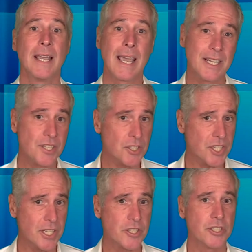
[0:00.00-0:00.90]
And
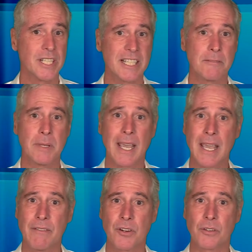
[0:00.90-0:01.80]
indulging in your addictive
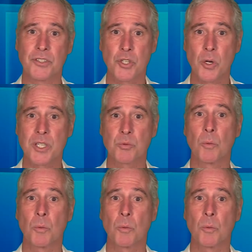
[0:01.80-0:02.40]
behavior of choice